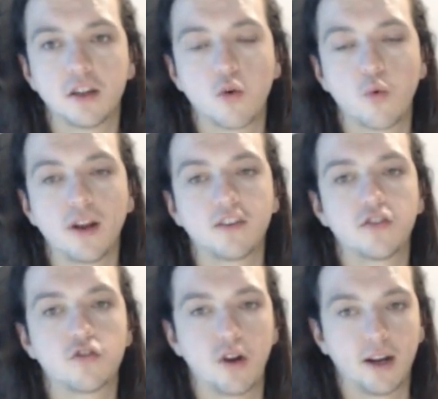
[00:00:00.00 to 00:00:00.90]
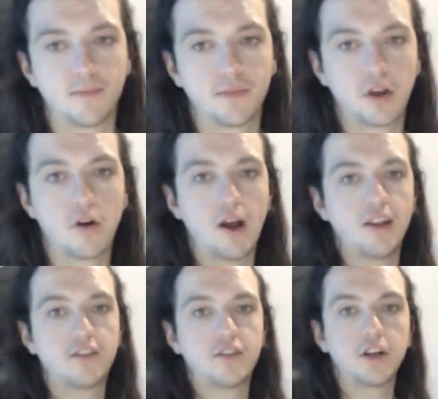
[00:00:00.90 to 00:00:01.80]
correct string? All right,
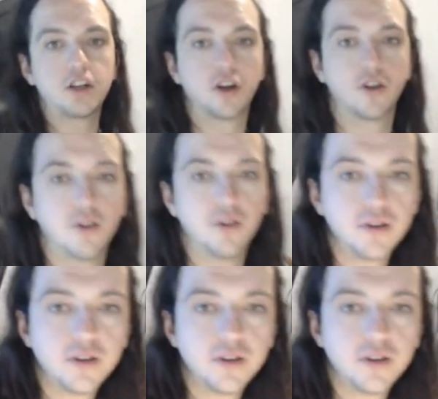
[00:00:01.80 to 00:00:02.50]
so I'm going to show you